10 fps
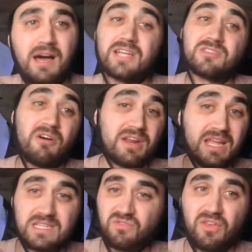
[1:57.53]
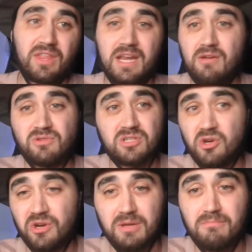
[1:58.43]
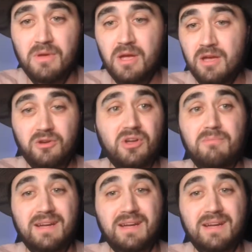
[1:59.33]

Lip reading: I saw it against Finland. He was cooking my